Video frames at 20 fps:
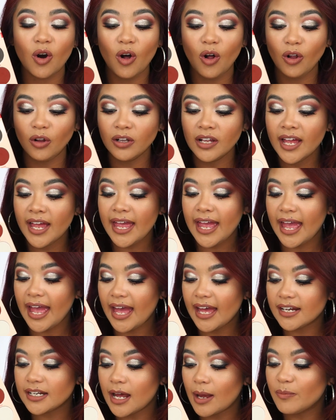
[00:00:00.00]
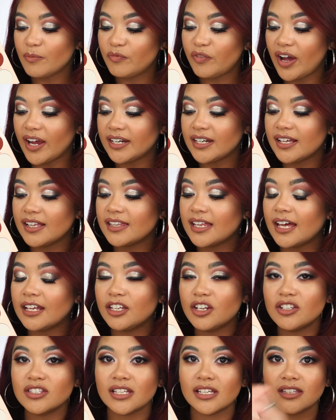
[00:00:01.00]
all, and I'm finding
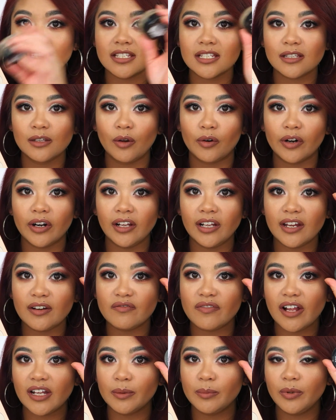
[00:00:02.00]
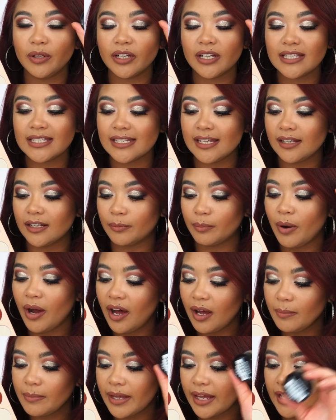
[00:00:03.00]
that using this L'Oreal Infallible Concealer
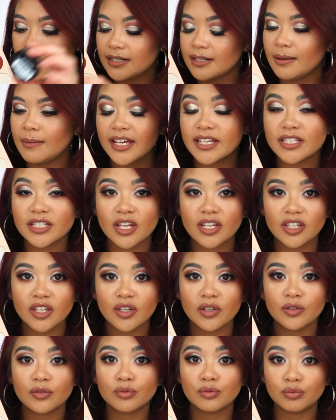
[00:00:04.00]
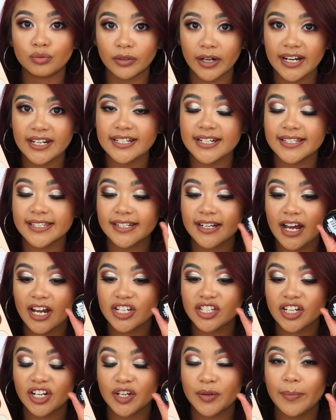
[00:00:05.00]
Pomade is great as an
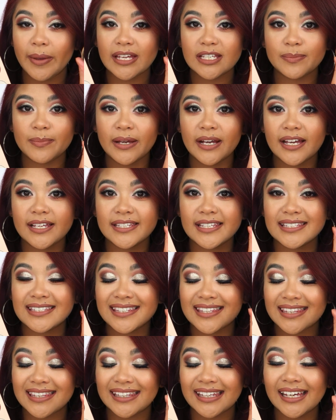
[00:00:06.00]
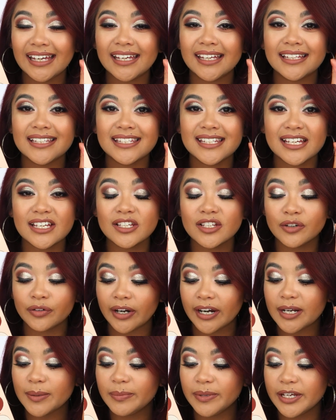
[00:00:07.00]
eyeshadow base because it's thick, it's
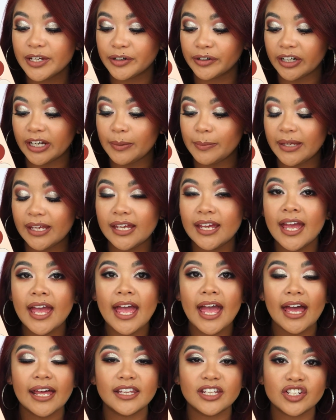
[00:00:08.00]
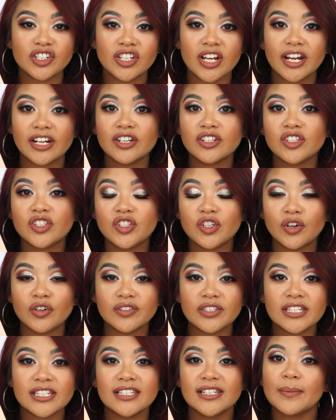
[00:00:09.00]
incredibly creamy, and the shadows
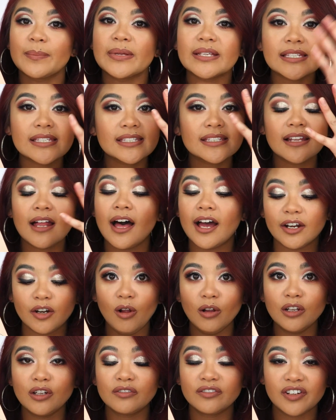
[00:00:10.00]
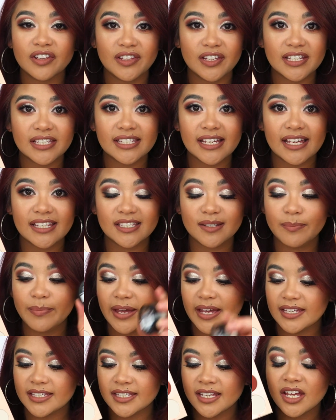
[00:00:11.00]
don't slip and slide all over this as a
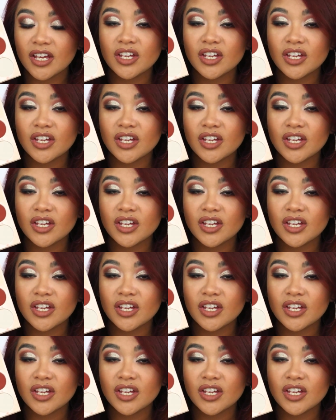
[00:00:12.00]
base.